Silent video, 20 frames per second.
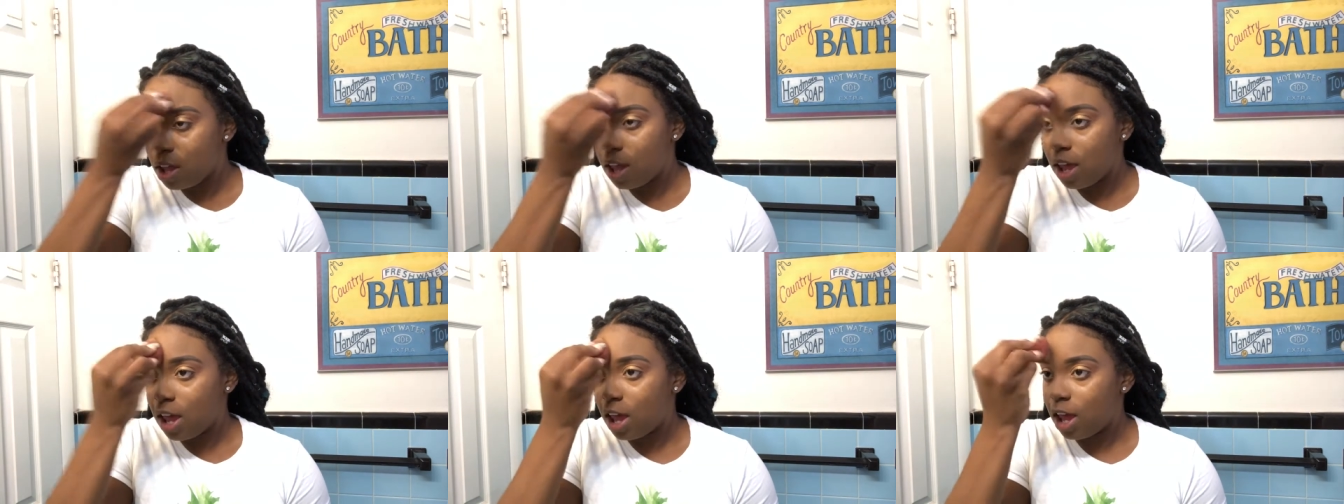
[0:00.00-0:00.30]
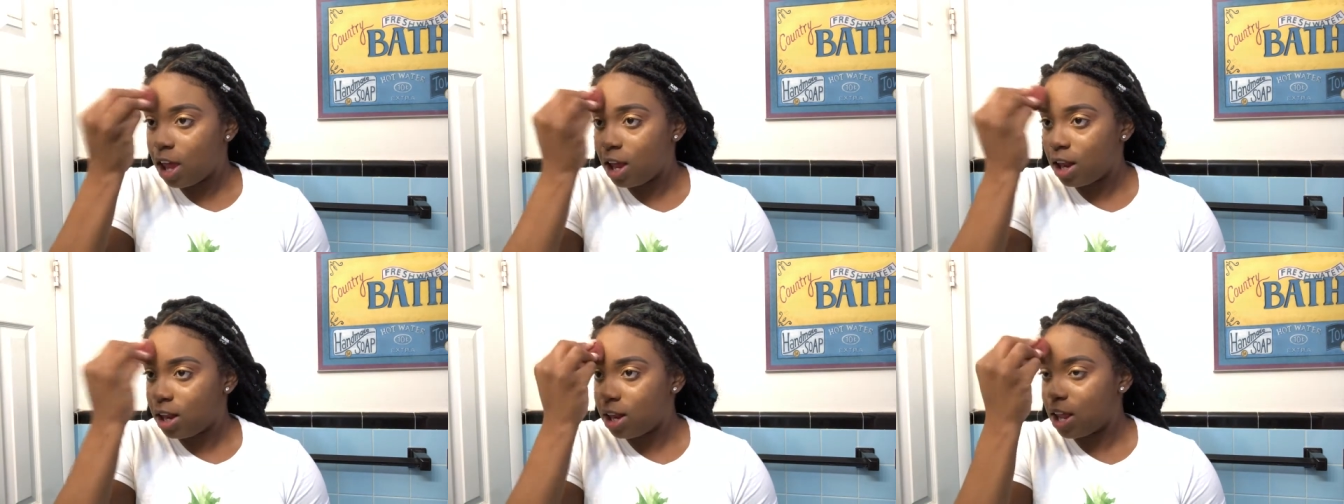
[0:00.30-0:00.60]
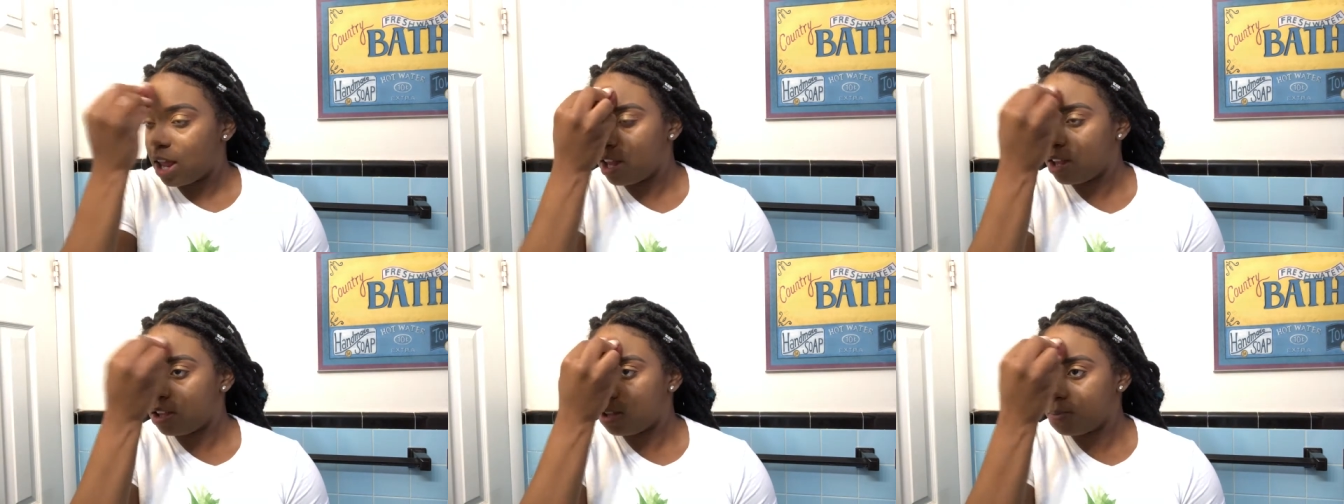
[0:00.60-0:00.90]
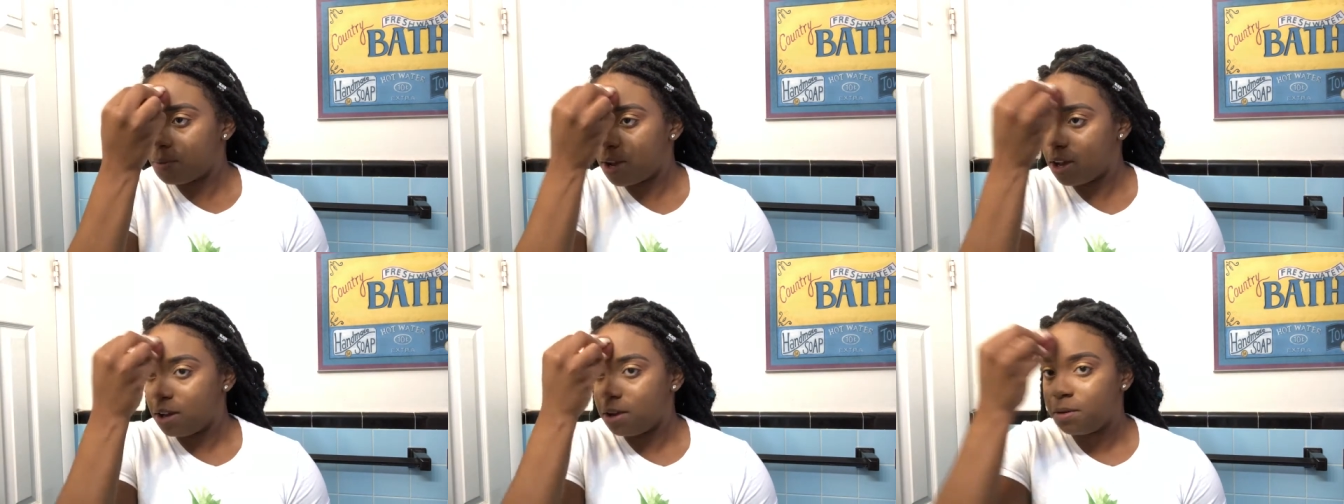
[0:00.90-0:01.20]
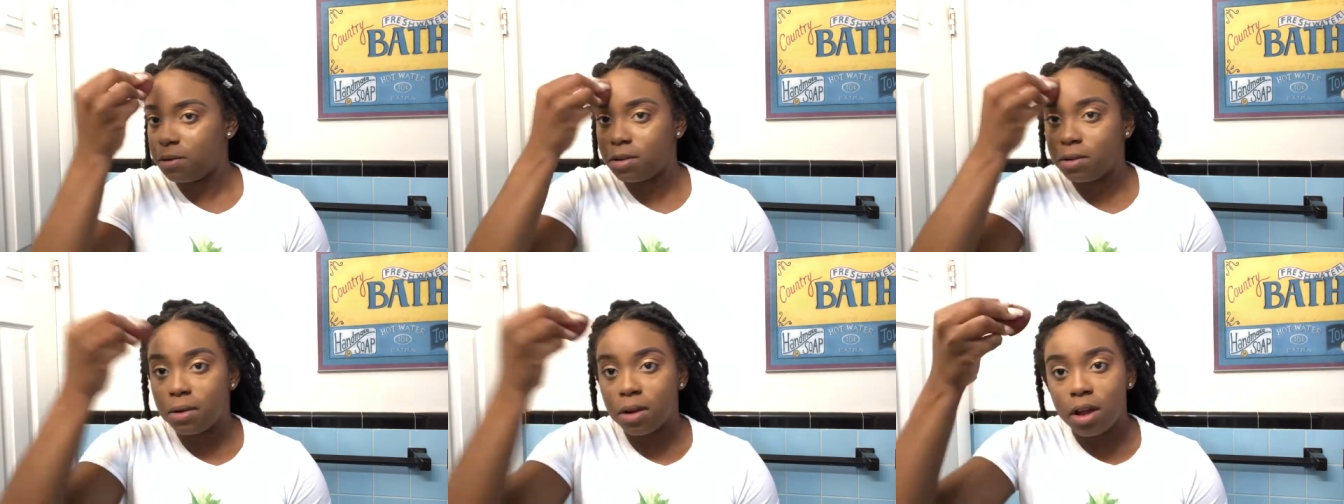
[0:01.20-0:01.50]
And yes, my
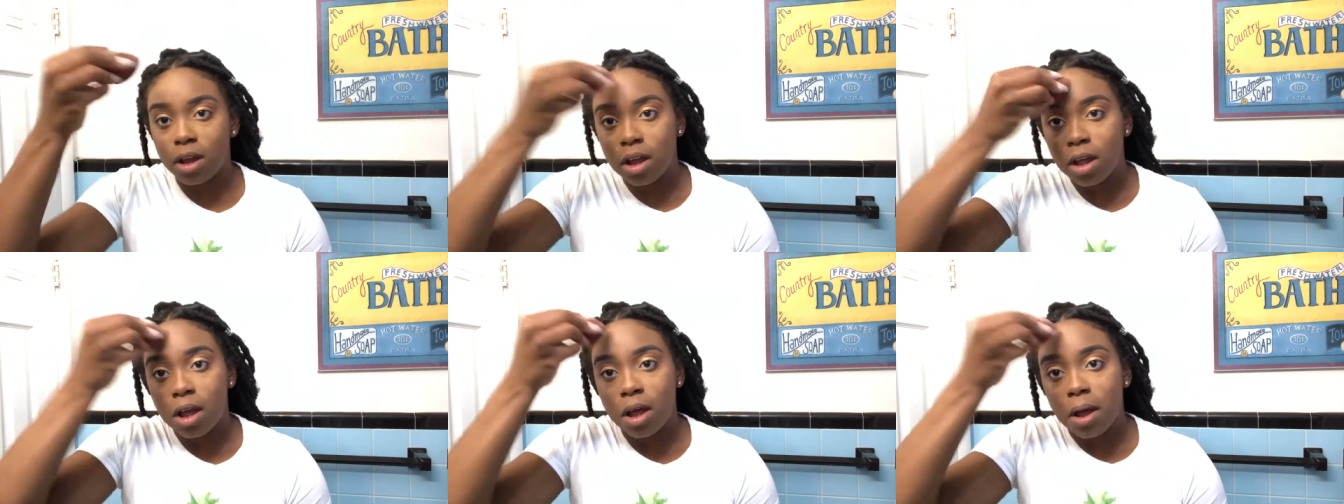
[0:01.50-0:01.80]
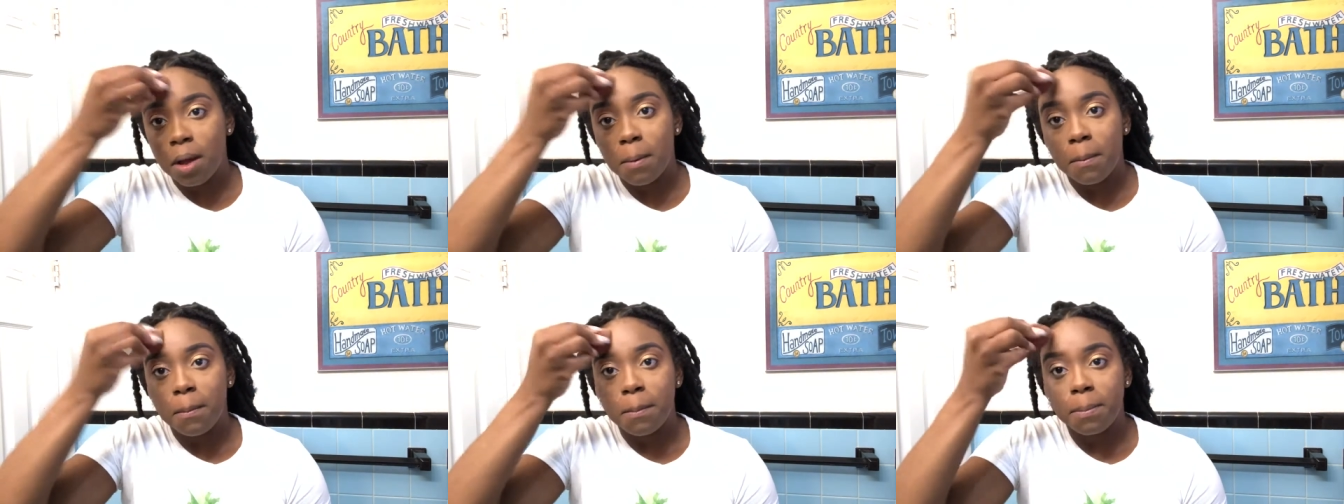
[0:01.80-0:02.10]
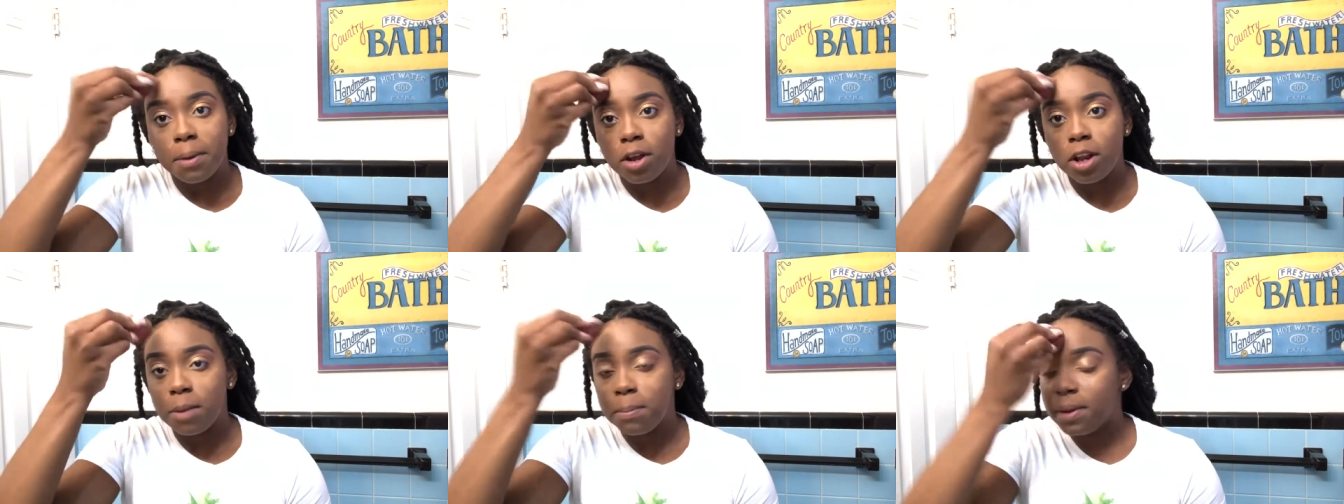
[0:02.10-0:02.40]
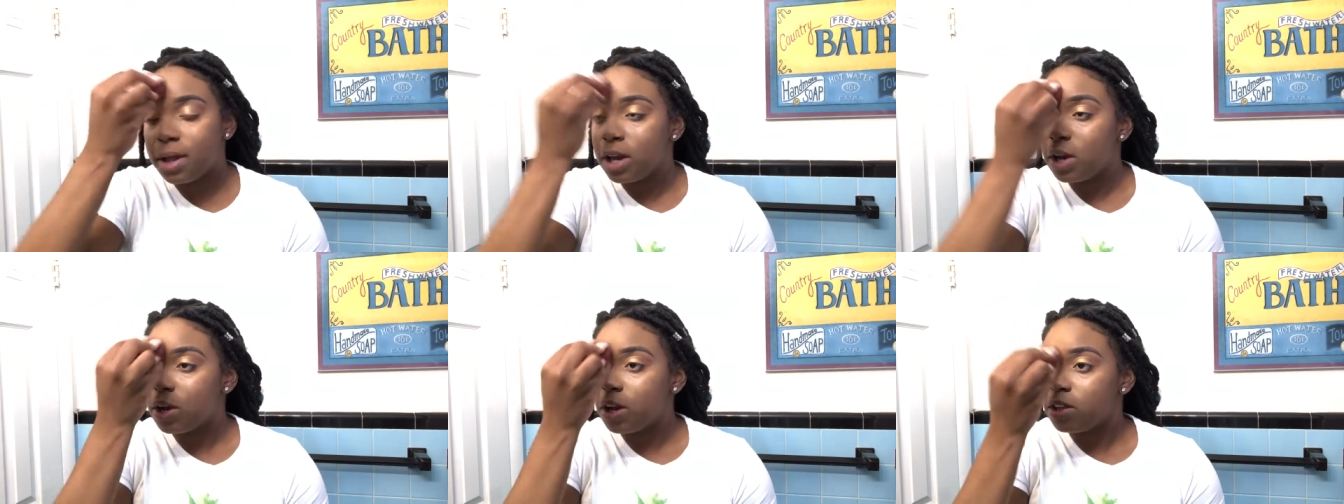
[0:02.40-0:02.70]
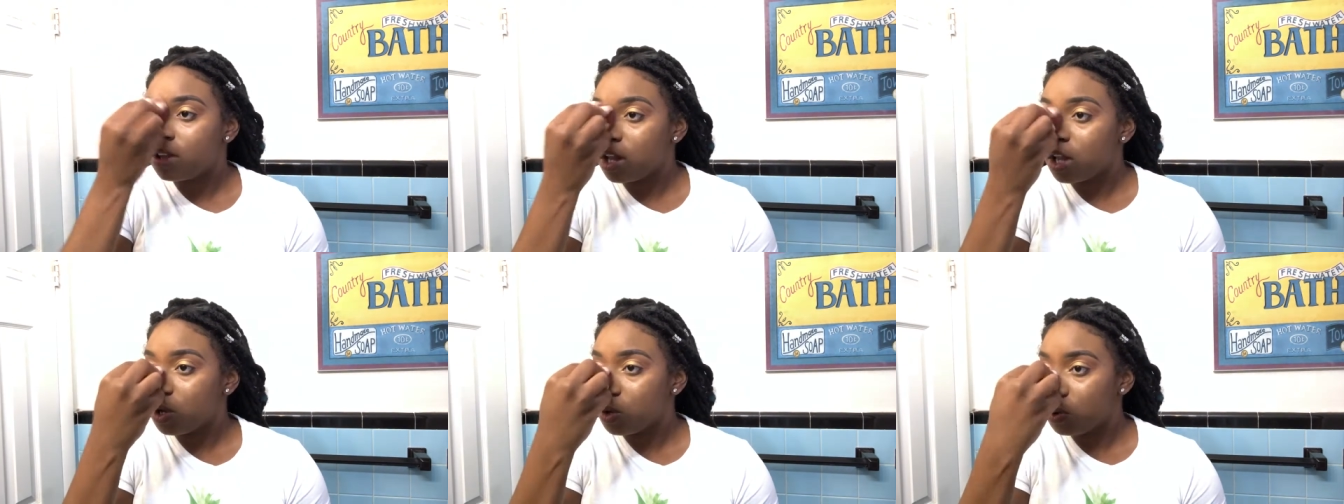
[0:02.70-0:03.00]
beauty blender
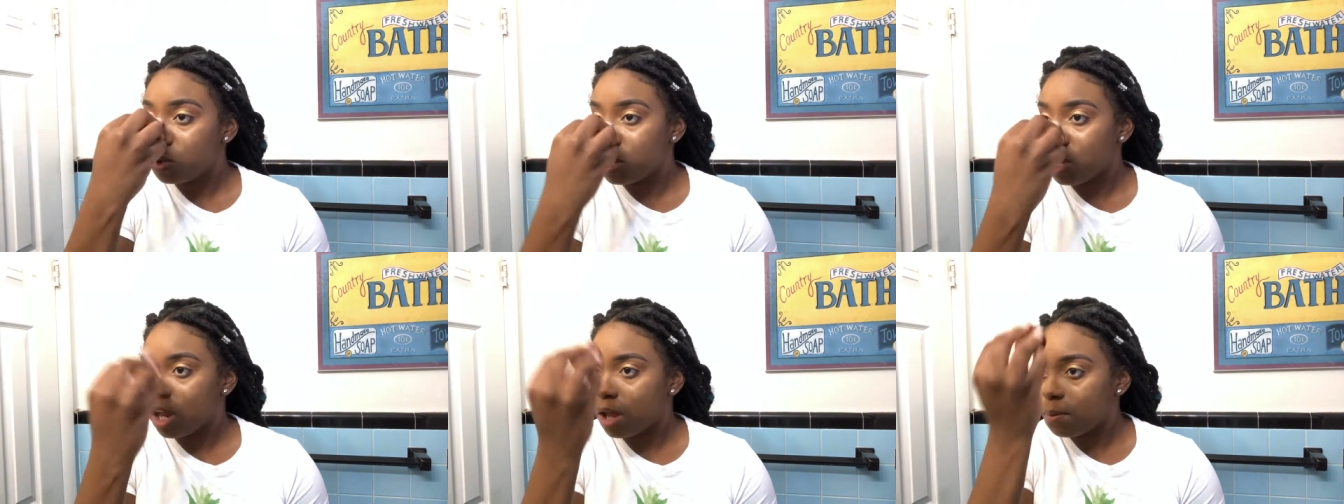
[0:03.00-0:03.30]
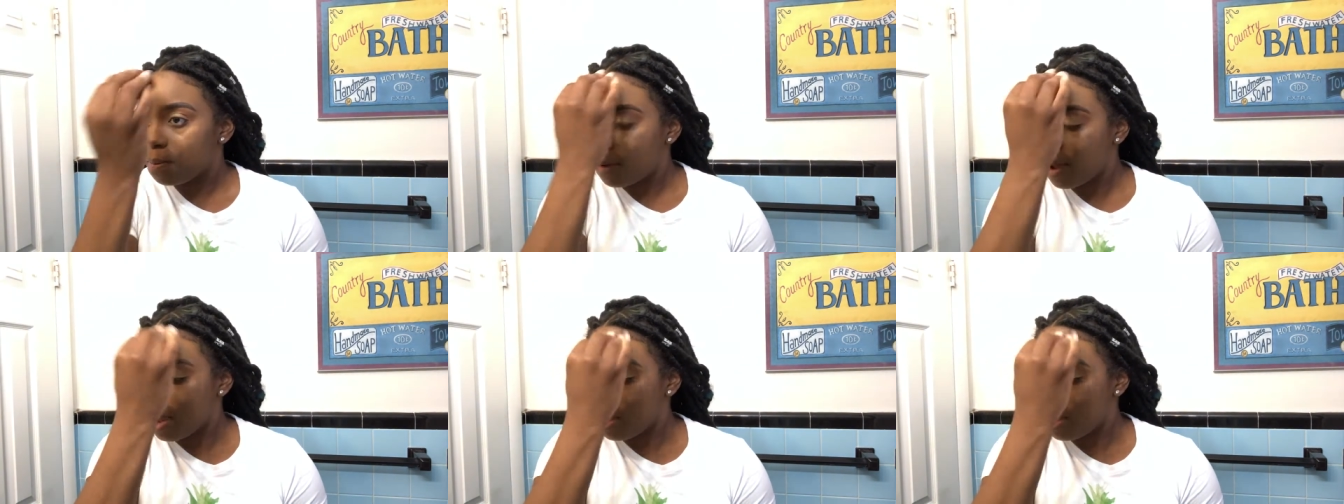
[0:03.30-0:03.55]
is a little damp.